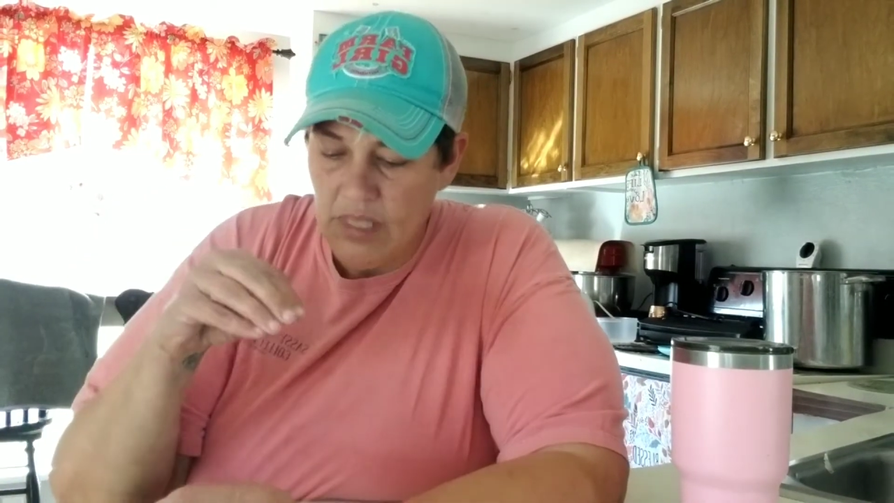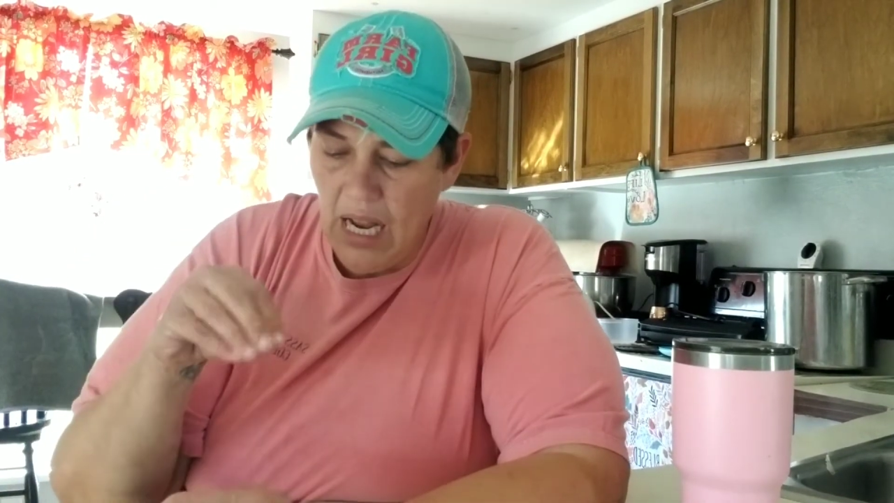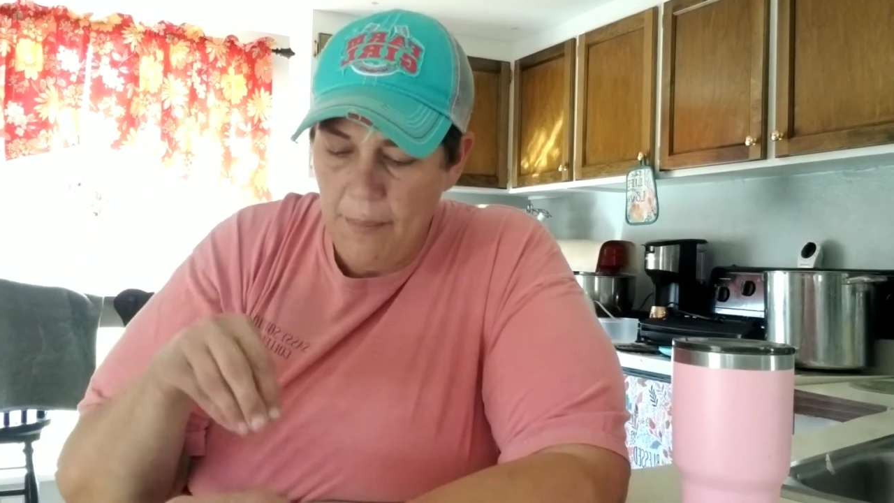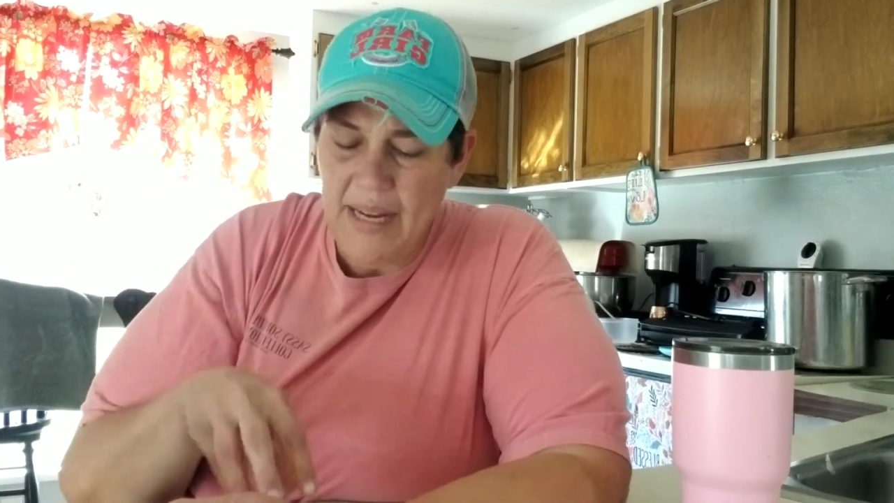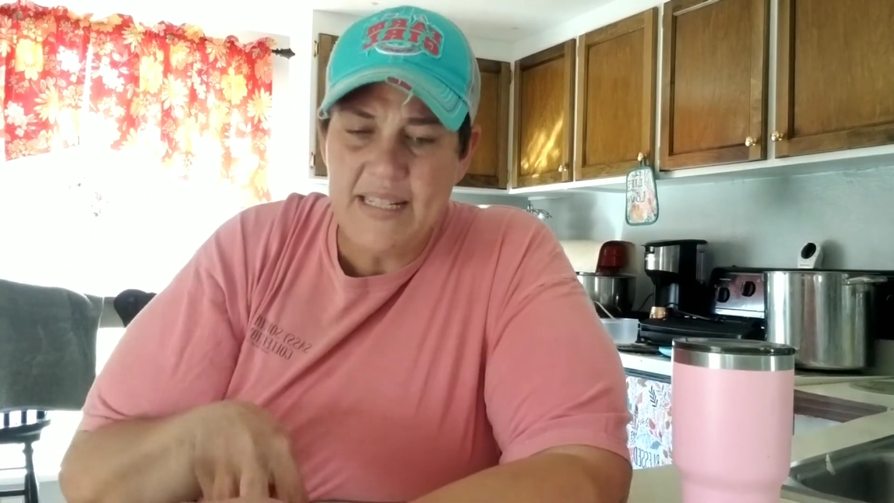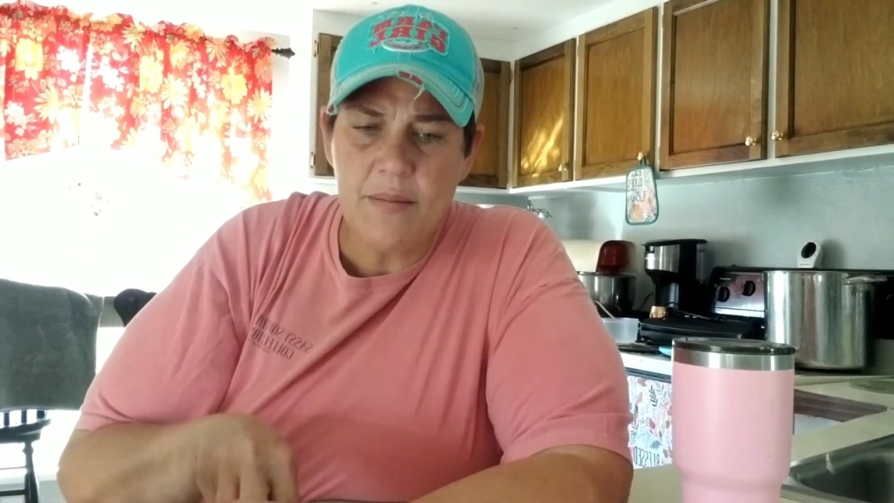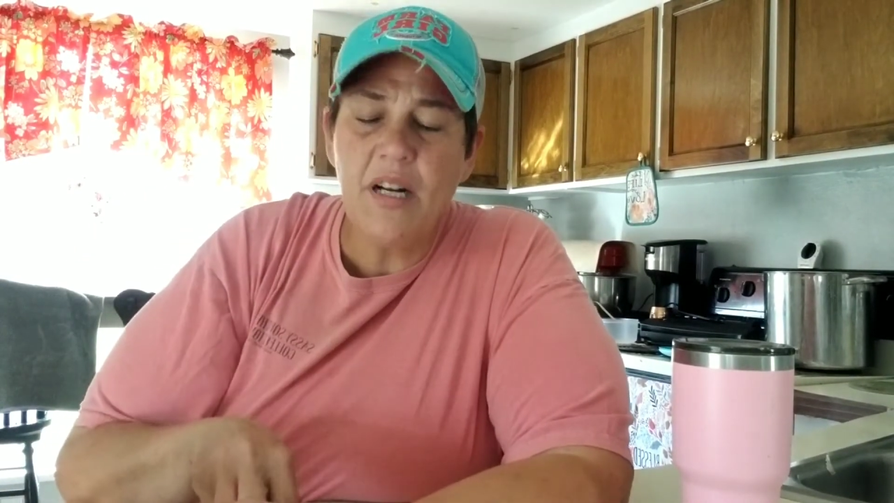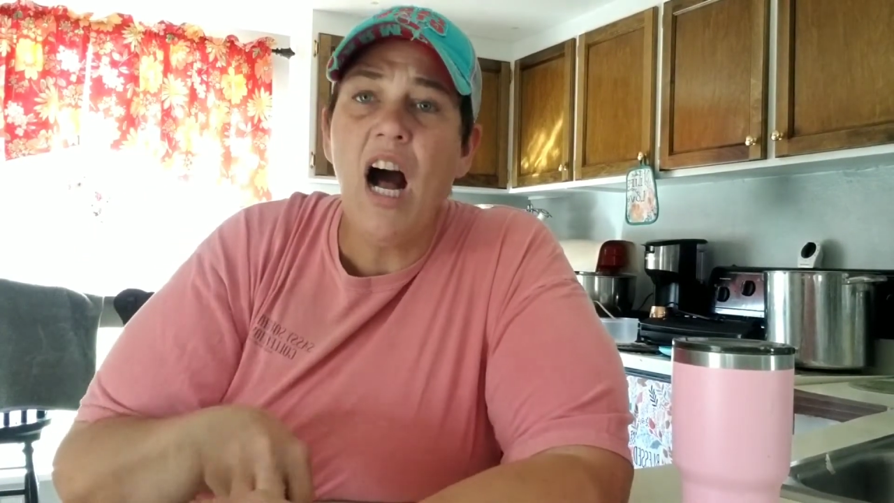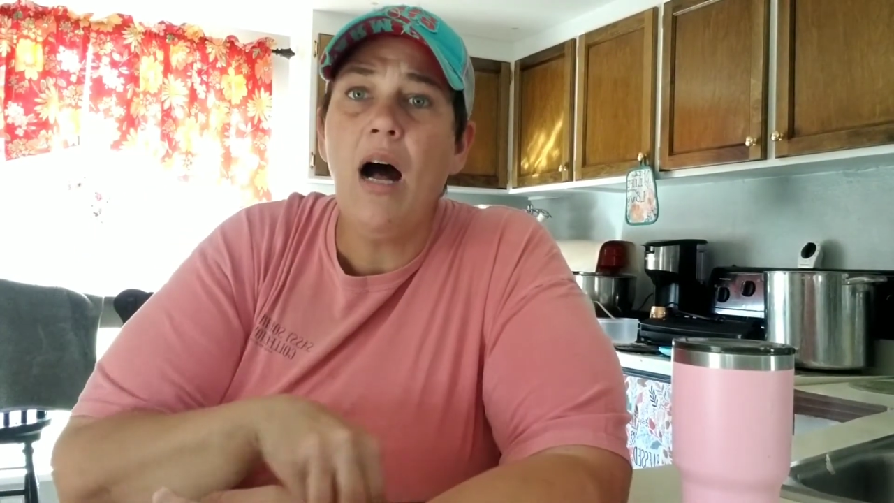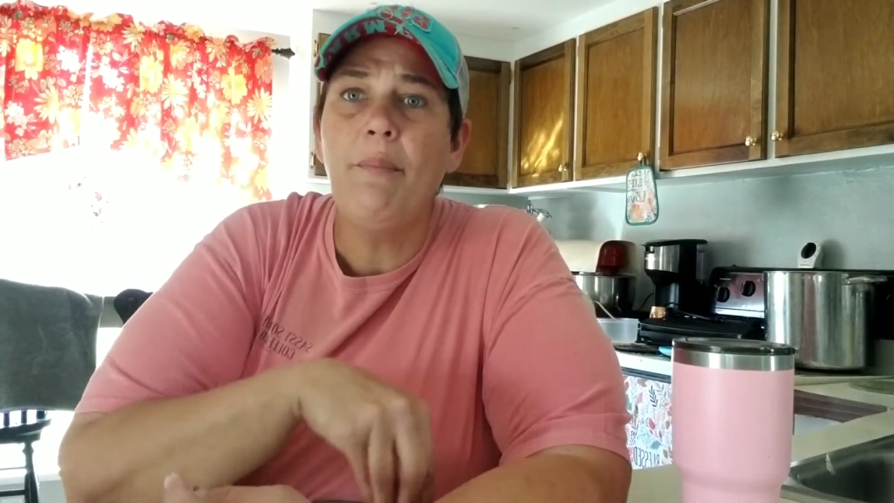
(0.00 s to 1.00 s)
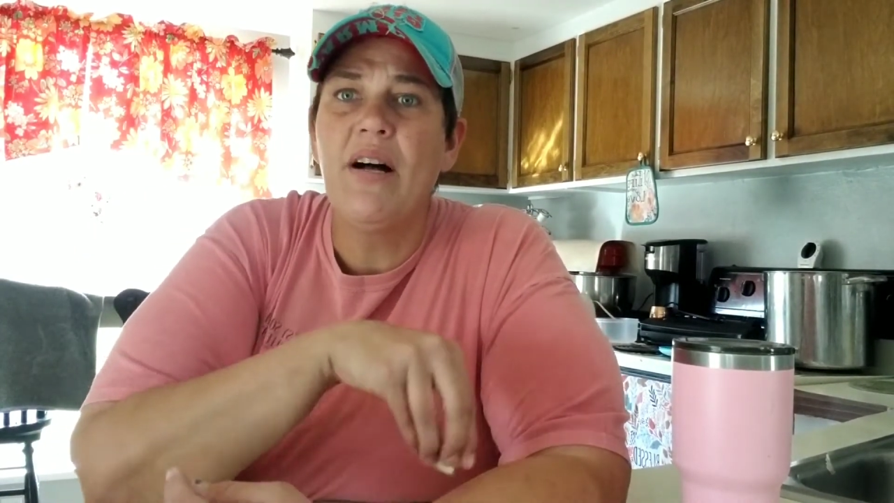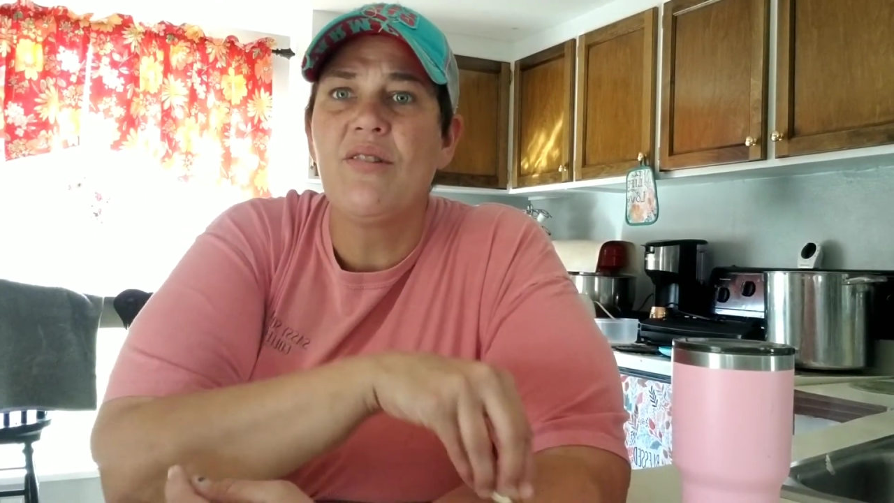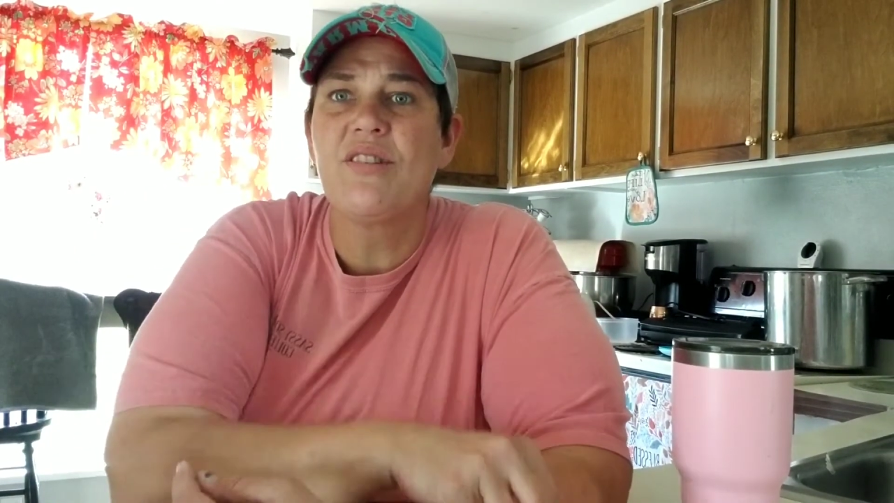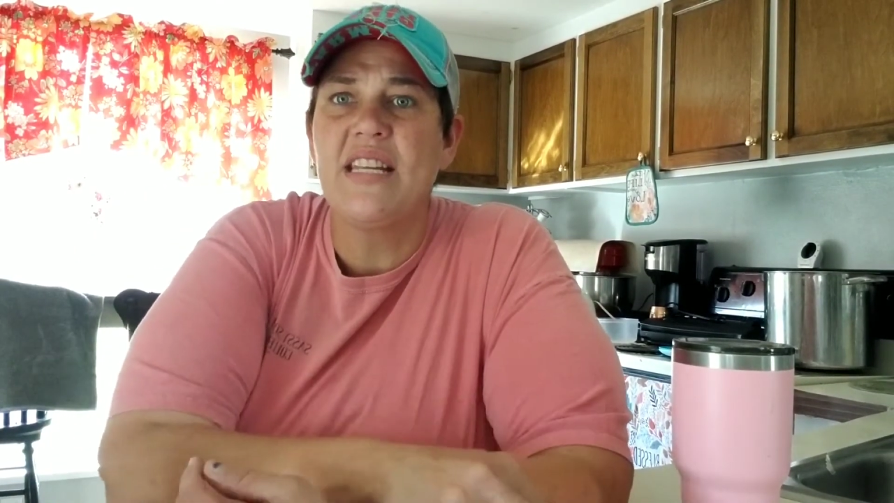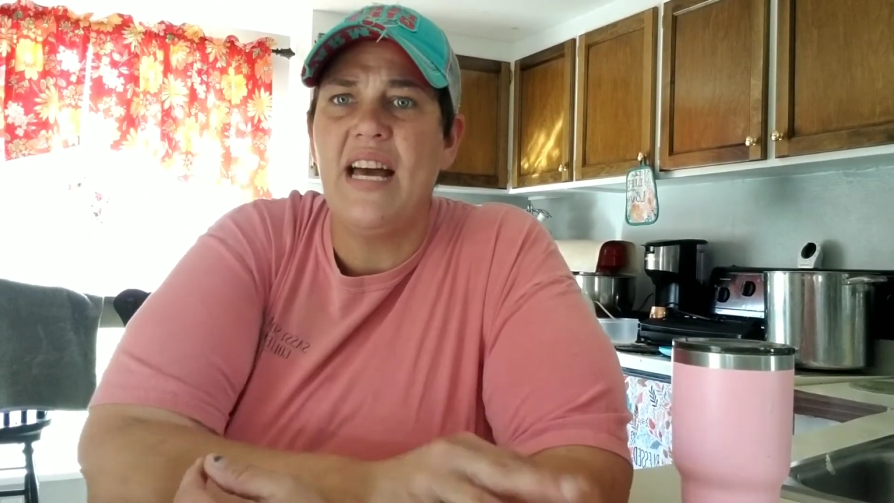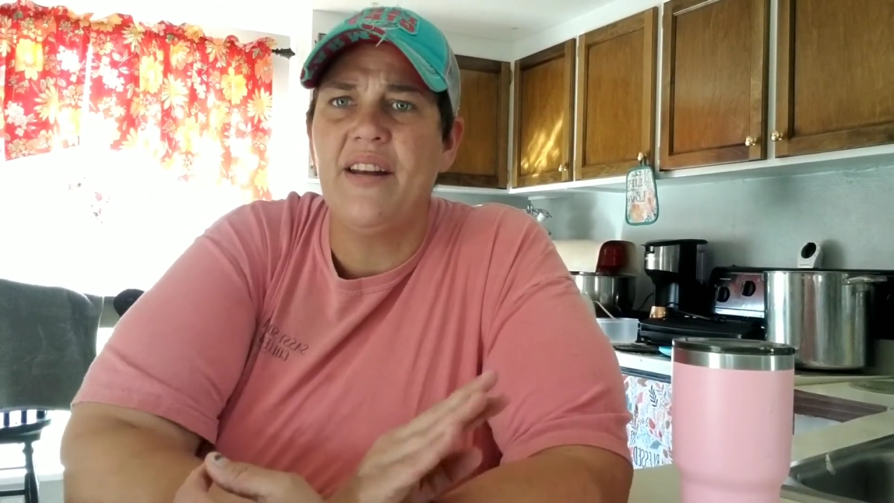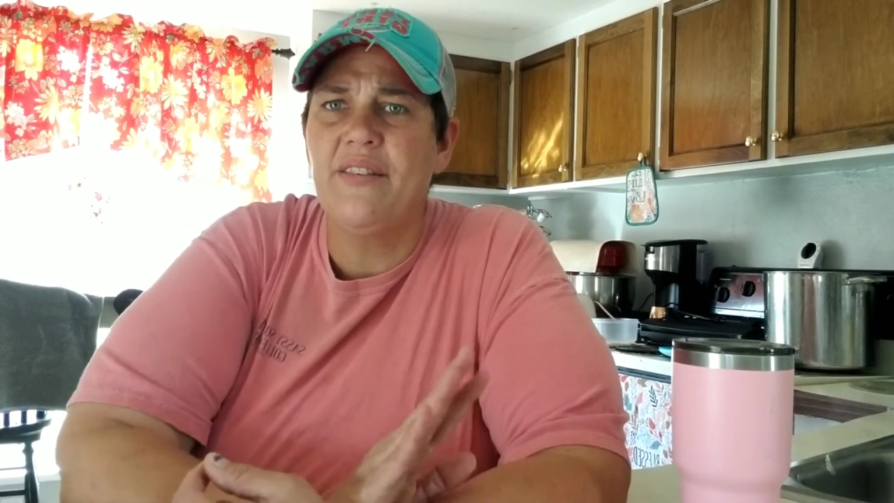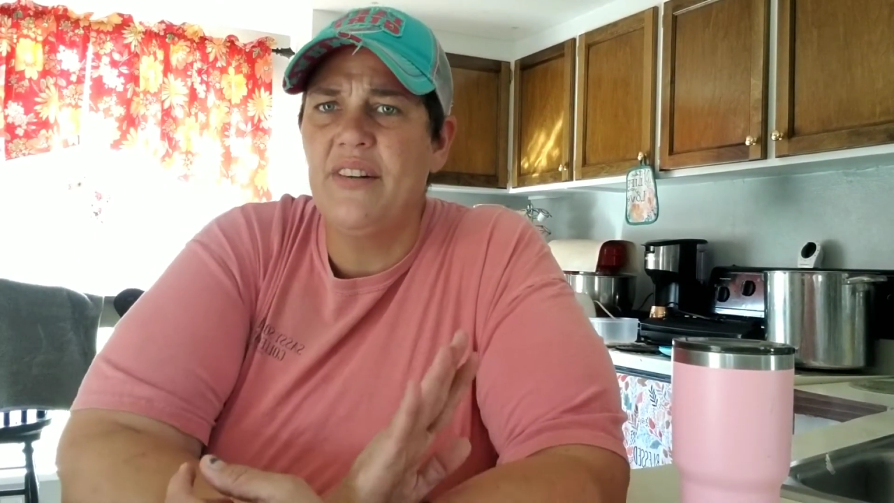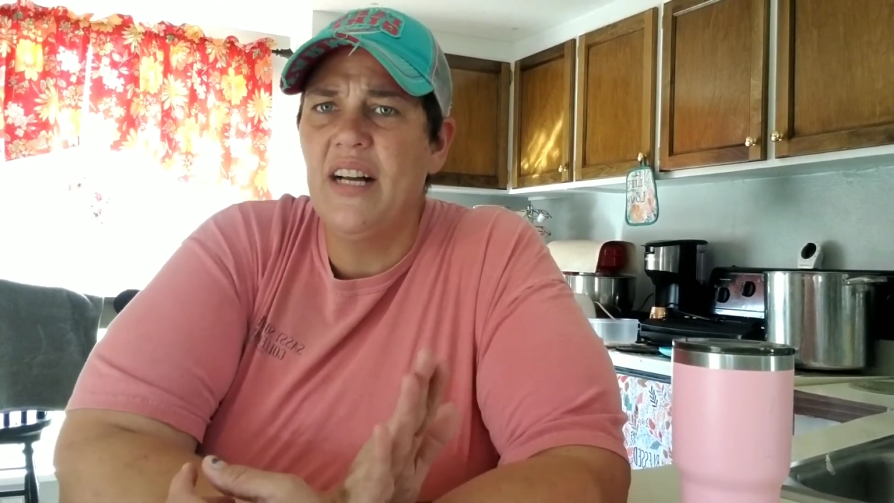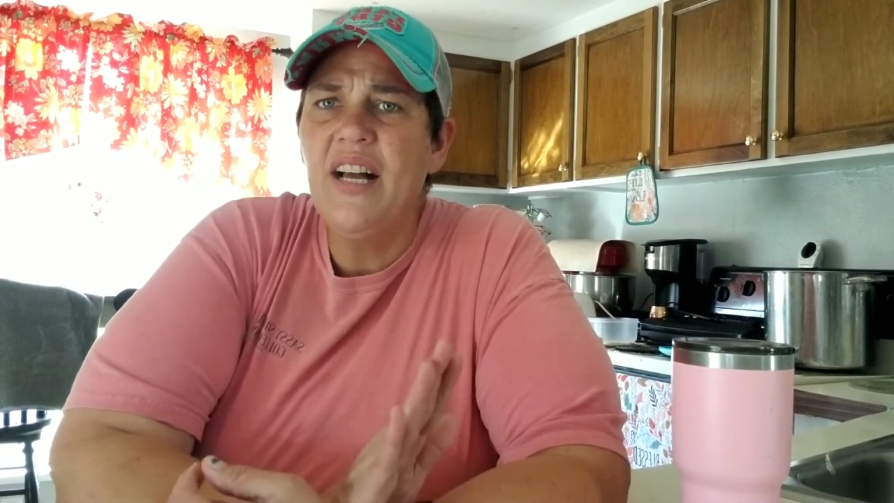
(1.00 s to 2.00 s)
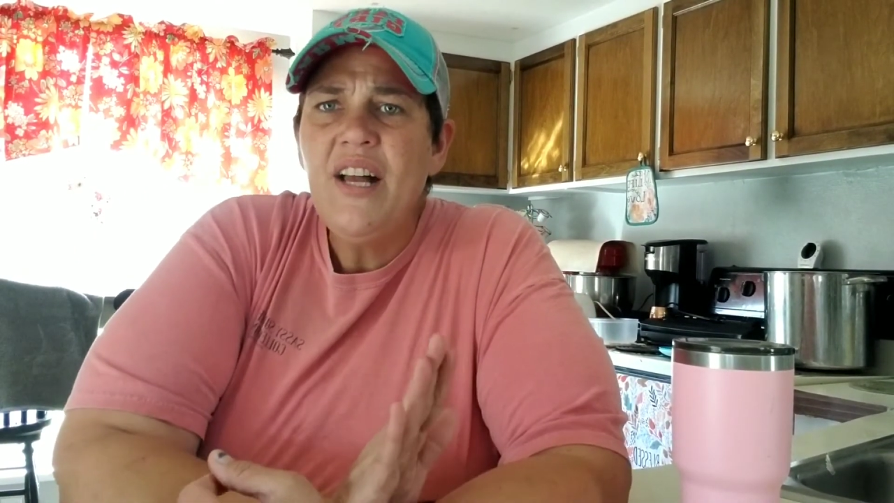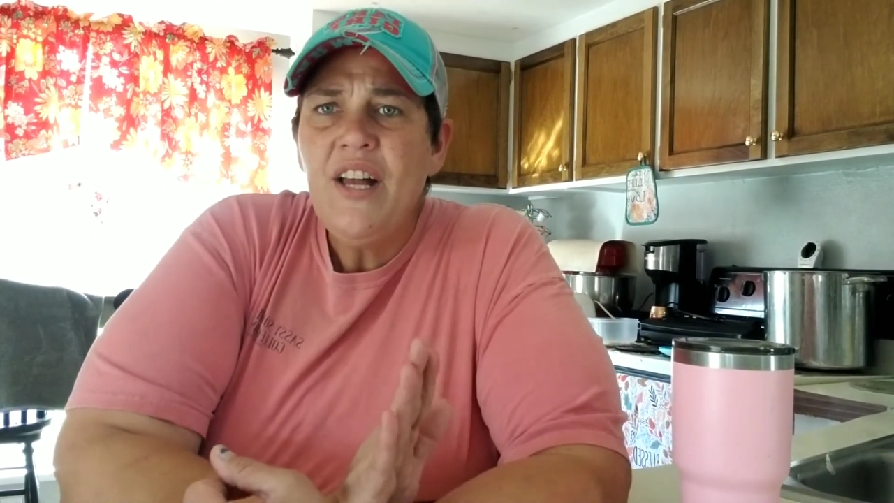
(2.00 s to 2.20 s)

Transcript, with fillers: I made some compost out of a